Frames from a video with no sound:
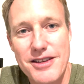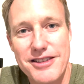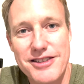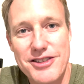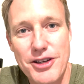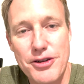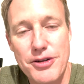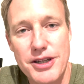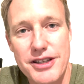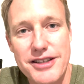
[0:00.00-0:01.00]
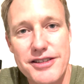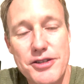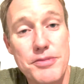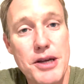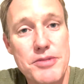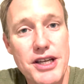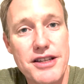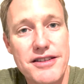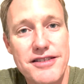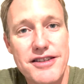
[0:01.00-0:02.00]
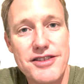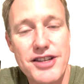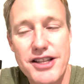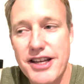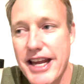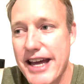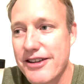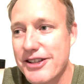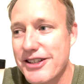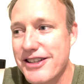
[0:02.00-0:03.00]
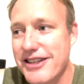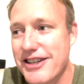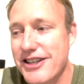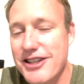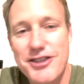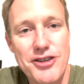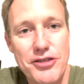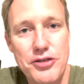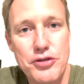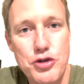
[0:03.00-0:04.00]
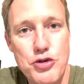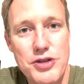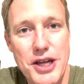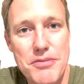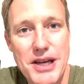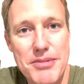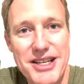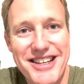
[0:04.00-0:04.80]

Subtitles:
So sometimes I say that Adeline is our little Goosehead baby,